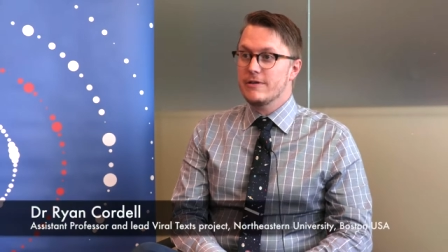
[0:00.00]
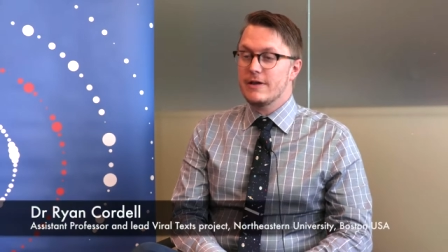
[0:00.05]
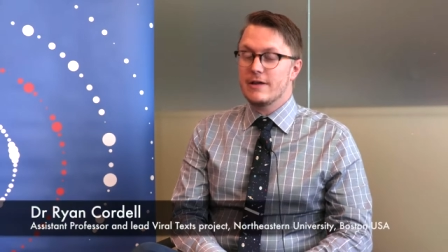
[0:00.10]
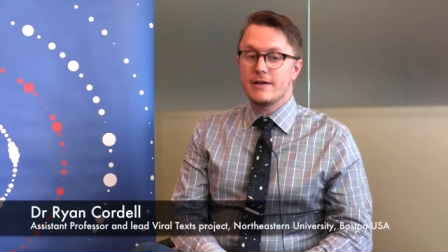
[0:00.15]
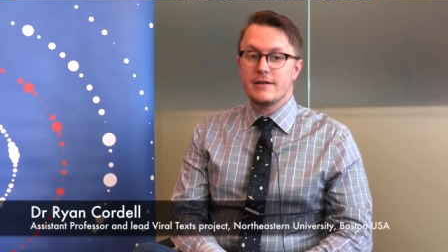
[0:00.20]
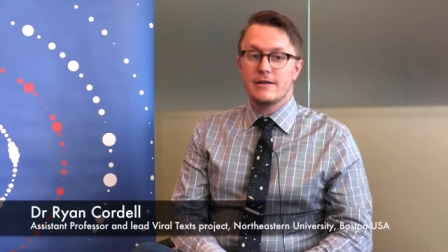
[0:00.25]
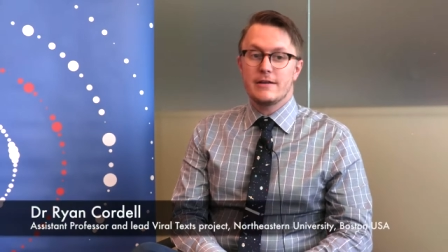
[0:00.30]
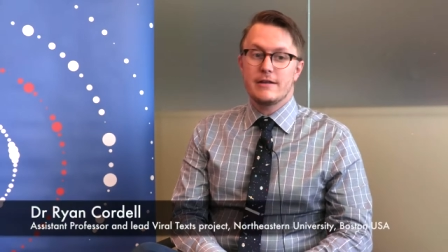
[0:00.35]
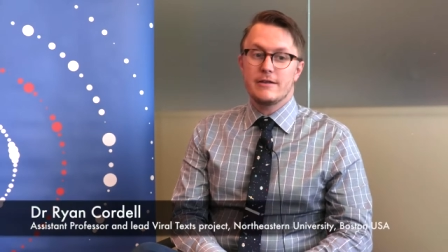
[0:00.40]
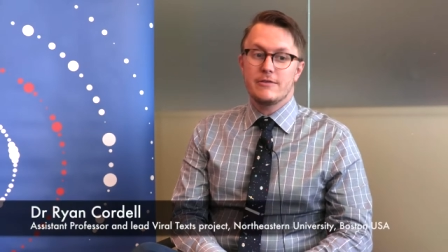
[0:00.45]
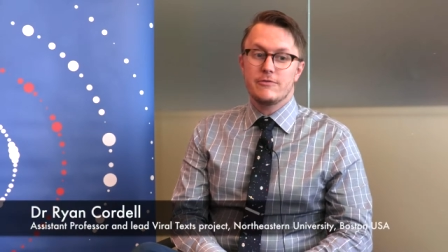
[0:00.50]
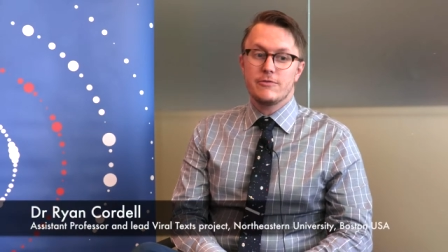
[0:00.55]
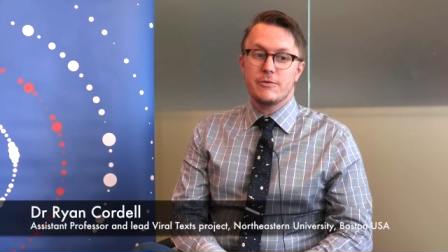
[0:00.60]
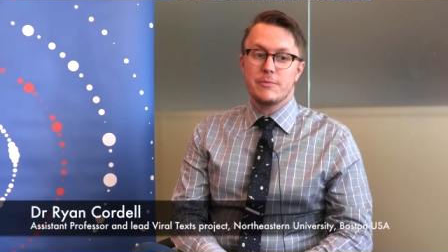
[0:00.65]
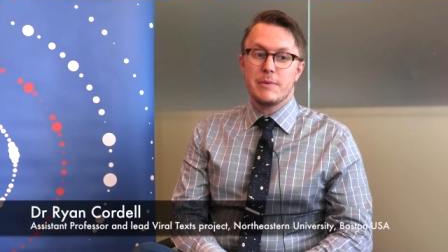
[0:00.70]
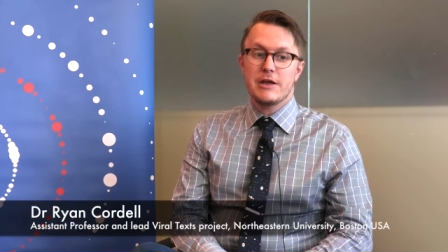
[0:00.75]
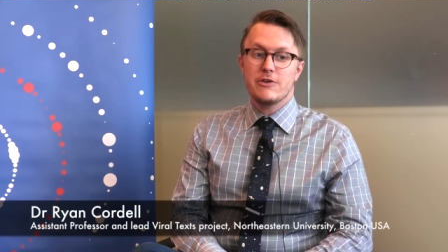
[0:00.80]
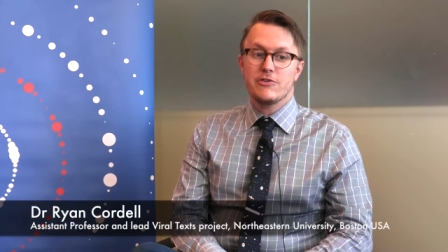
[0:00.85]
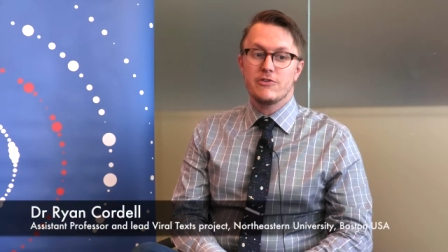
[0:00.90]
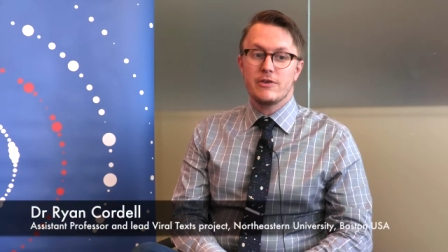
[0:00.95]
and
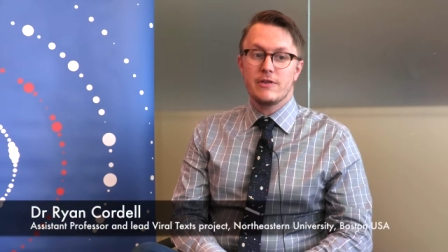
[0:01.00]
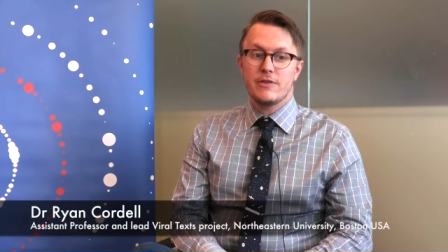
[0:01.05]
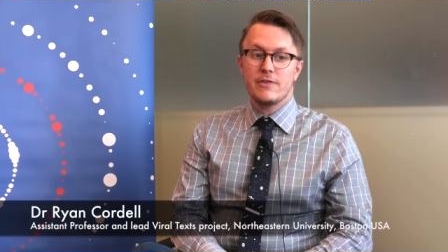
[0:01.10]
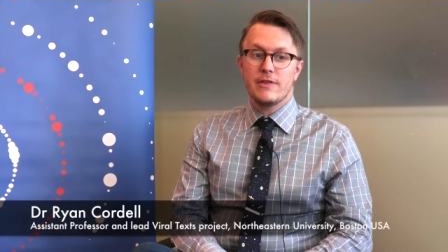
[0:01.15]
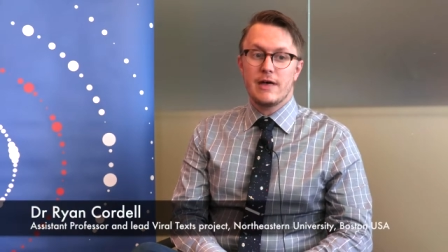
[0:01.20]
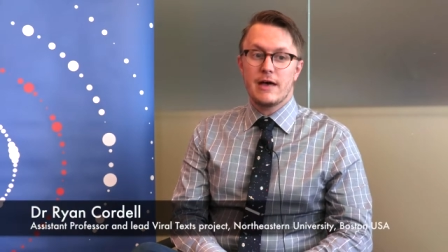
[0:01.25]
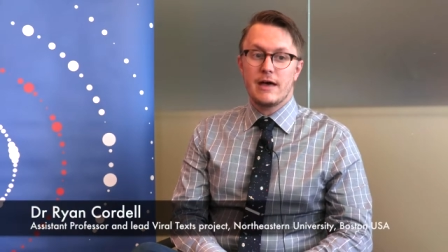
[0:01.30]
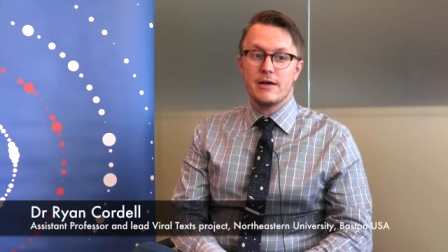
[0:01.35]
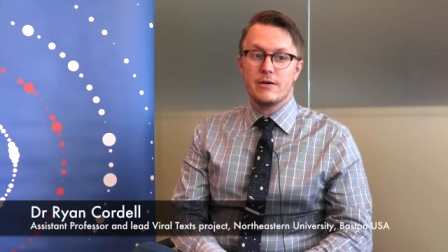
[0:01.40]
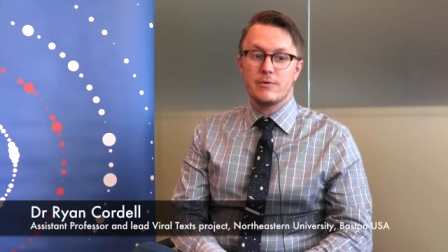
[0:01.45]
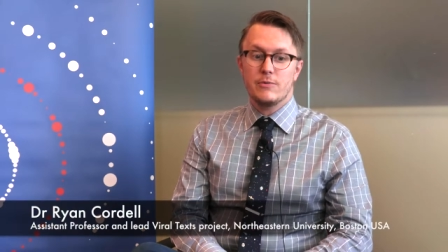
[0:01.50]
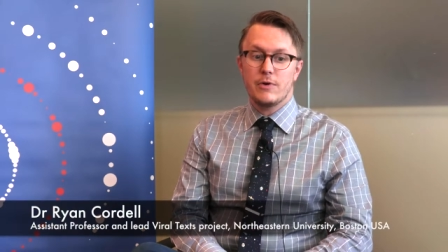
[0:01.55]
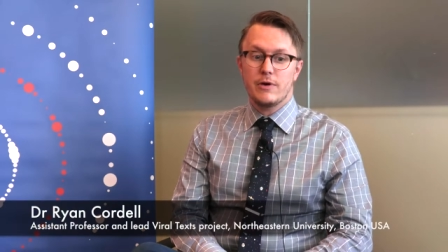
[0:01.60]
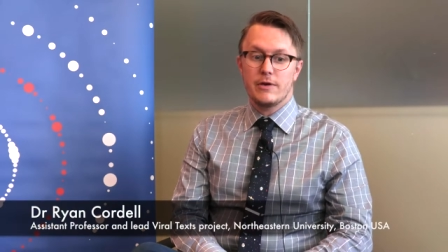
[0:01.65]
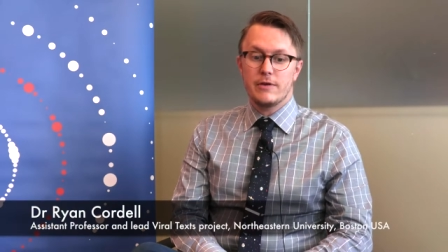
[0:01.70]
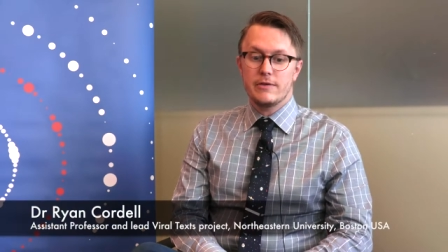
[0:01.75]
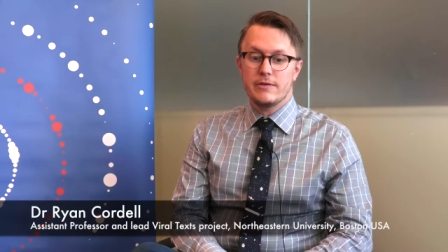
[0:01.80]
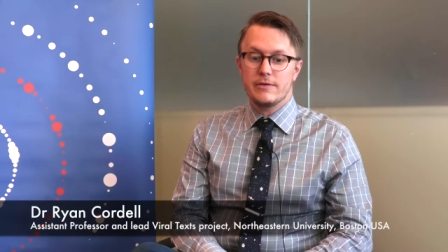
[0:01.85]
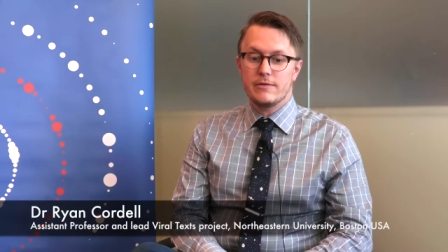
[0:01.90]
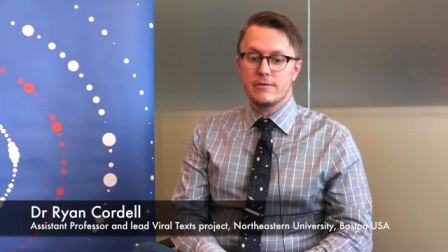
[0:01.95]
information that
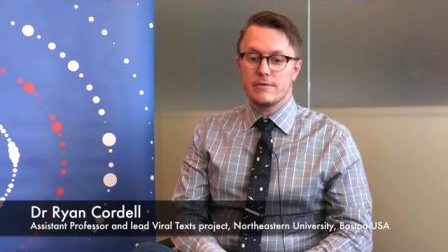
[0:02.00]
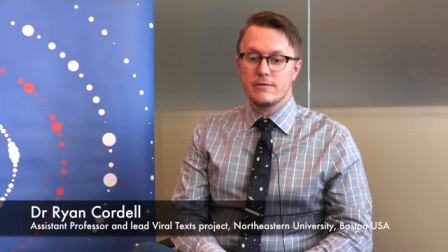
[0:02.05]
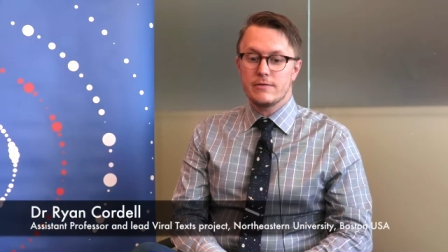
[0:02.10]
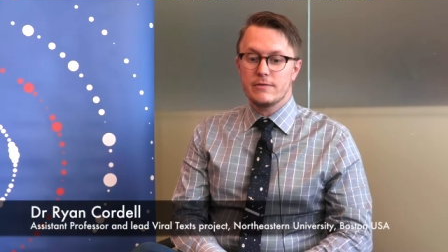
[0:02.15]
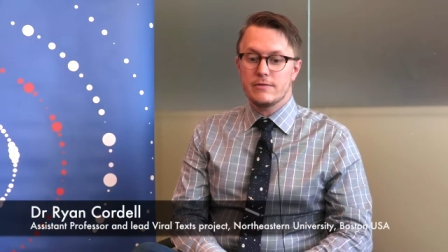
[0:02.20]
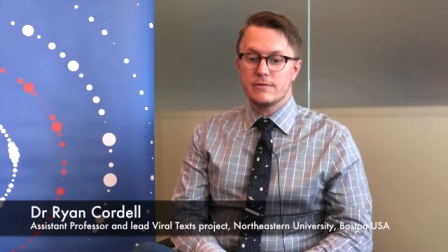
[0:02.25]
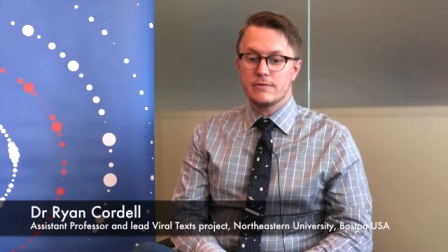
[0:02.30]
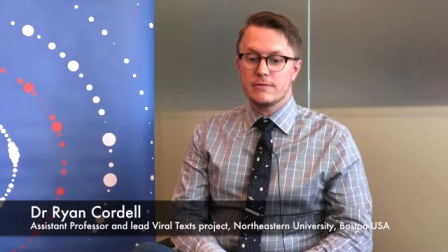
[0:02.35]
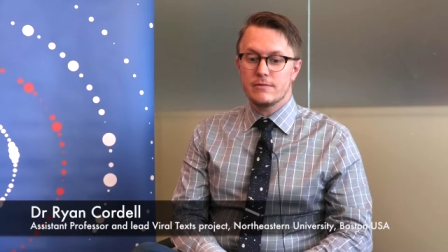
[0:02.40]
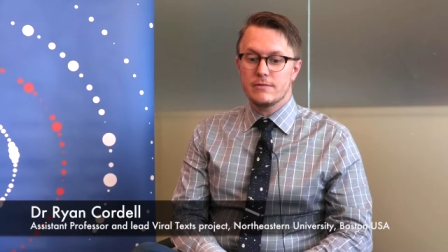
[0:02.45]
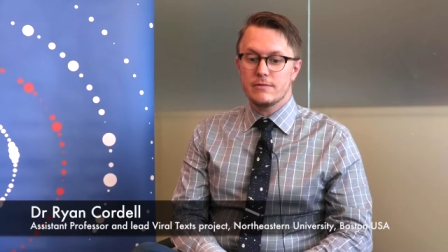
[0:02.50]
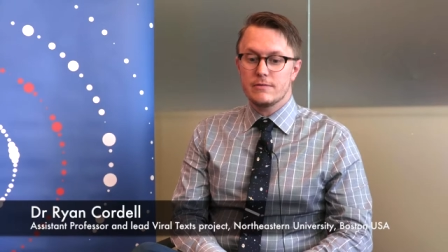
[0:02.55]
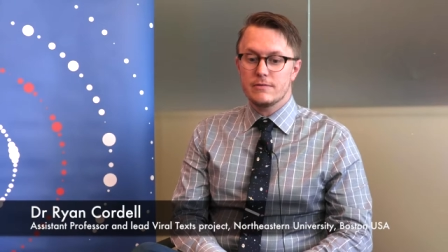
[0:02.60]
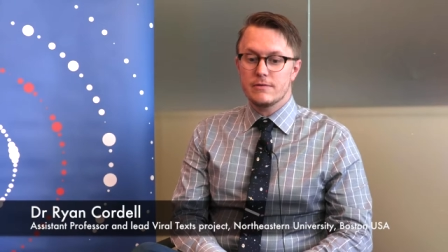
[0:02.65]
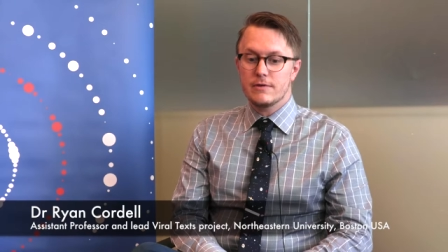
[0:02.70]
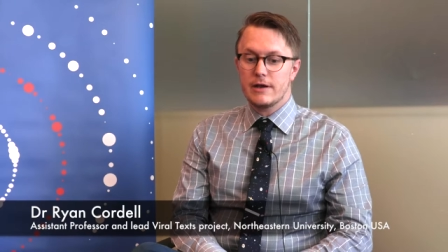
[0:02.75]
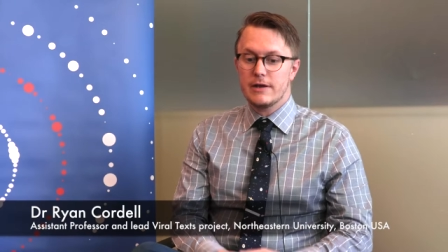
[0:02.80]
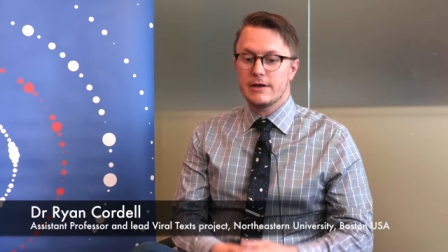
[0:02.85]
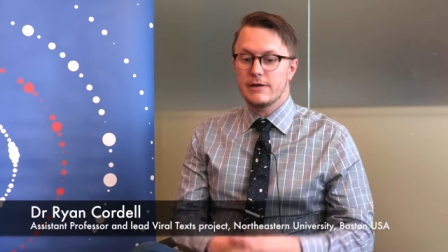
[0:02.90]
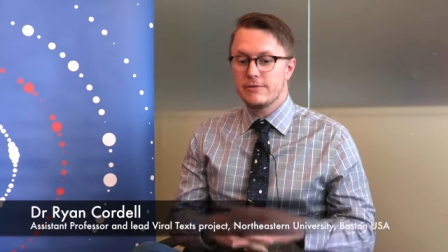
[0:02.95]
was
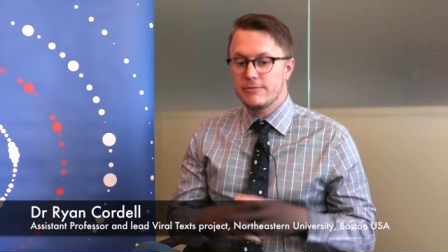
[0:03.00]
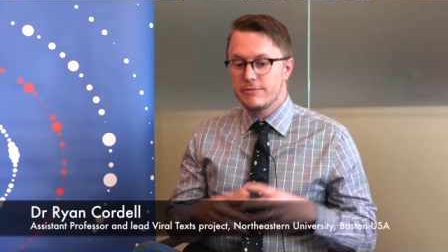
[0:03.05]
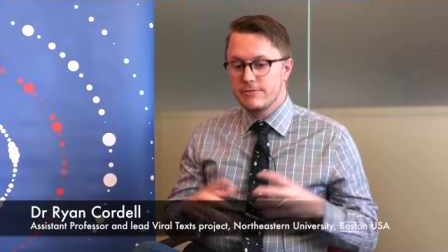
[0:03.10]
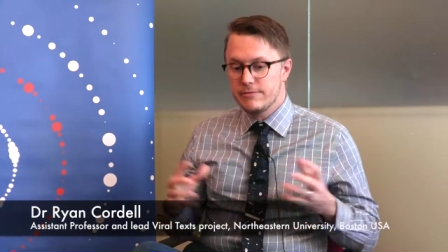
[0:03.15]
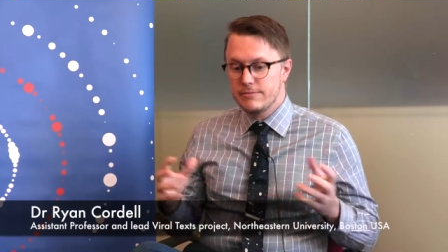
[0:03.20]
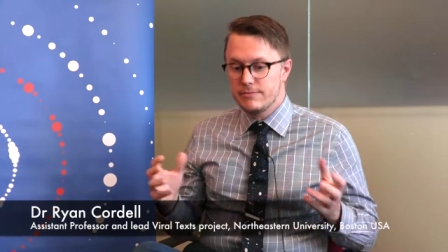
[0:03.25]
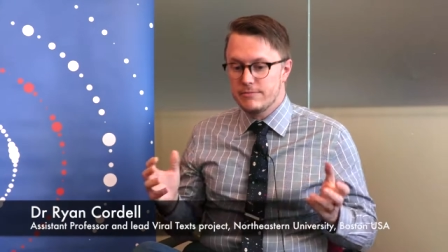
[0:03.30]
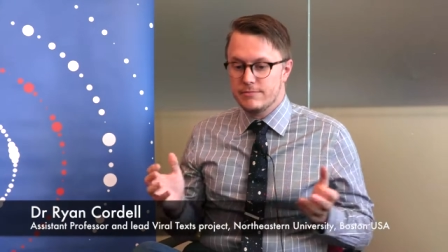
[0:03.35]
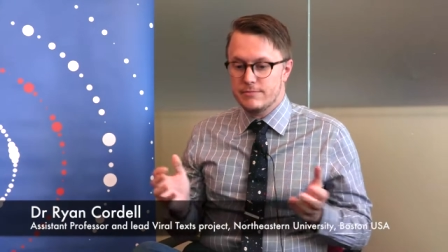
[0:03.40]
uh, kind of